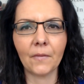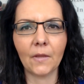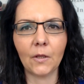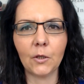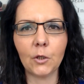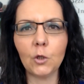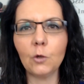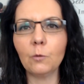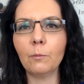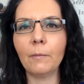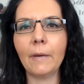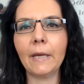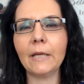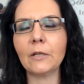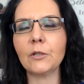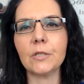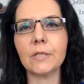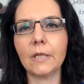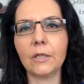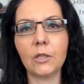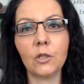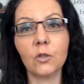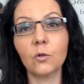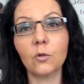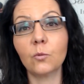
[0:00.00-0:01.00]
You may just
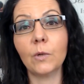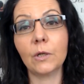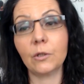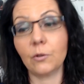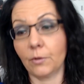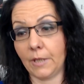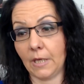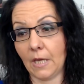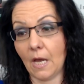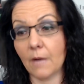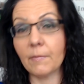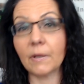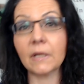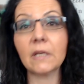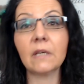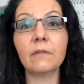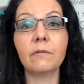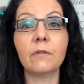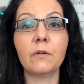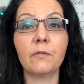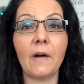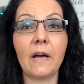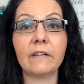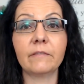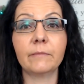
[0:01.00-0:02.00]
say, you know what, okay, I'm gonna give
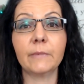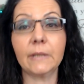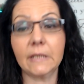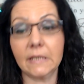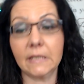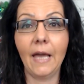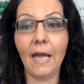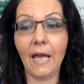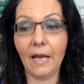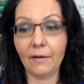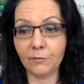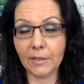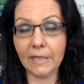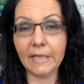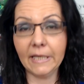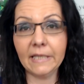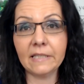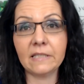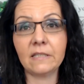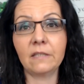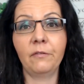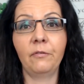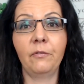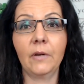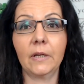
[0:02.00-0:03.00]
you 5 minutes. Have your
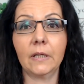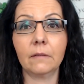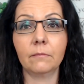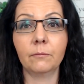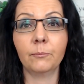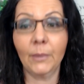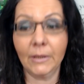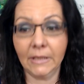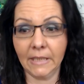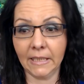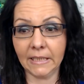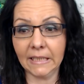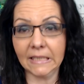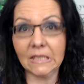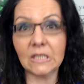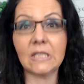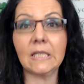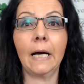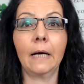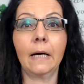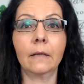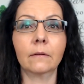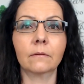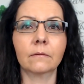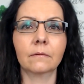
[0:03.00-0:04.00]
hissy fit, but then it's
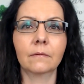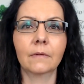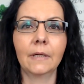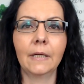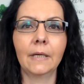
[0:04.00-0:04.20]
done.